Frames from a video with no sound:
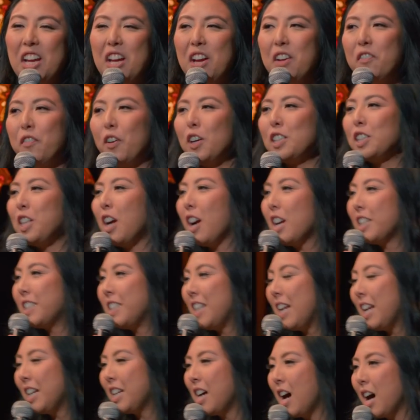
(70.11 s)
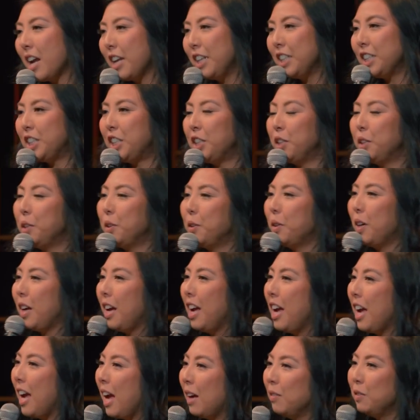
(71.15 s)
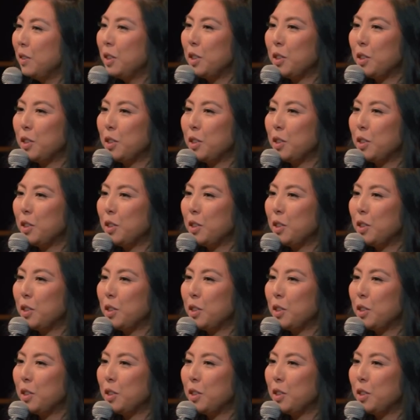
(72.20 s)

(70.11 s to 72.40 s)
First car accident I got into, I was